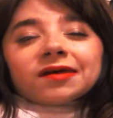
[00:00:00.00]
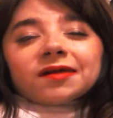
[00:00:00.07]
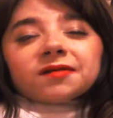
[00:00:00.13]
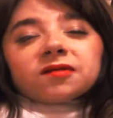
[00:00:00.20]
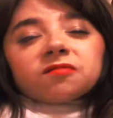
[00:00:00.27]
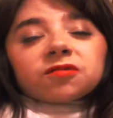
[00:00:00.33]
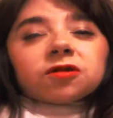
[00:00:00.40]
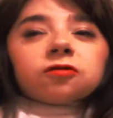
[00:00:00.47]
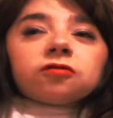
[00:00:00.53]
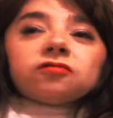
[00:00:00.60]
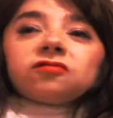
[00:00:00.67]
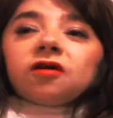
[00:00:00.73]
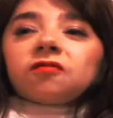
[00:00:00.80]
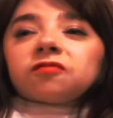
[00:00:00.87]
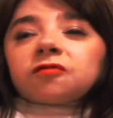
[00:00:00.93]
end of the
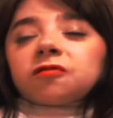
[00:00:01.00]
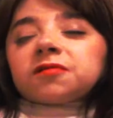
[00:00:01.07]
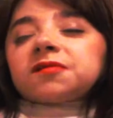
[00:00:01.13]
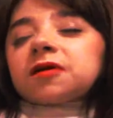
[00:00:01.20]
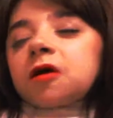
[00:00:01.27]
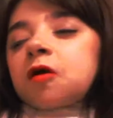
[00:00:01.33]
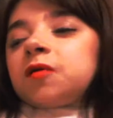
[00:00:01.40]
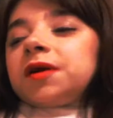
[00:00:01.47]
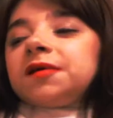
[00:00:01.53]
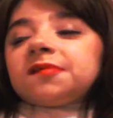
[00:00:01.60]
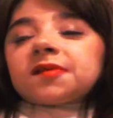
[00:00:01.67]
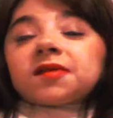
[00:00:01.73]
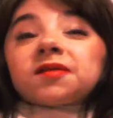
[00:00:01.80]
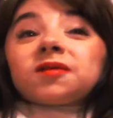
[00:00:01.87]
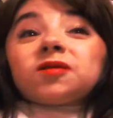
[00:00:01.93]
video, of course, like always,
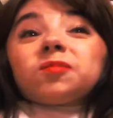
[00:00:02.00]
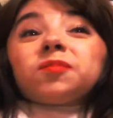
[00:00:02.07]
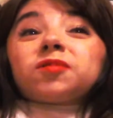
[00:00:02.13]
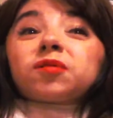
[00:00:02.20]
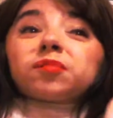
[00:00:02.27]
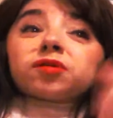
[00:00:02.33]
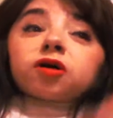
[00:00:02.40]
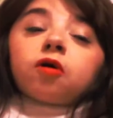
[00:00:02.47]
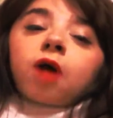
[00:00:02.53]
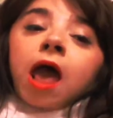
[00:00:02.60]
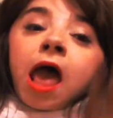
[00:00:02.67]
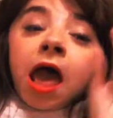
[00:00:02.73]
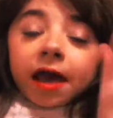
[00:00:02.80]
in the video below.